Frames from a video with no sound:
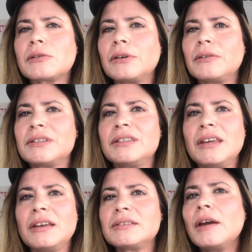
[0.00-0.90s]
grill is
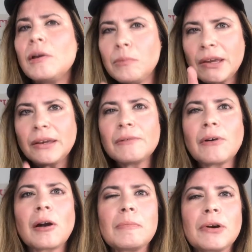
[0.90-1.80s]
this. We give
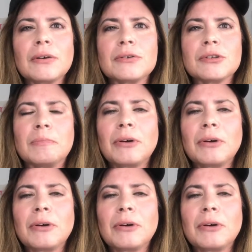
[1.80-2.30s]
our burgers a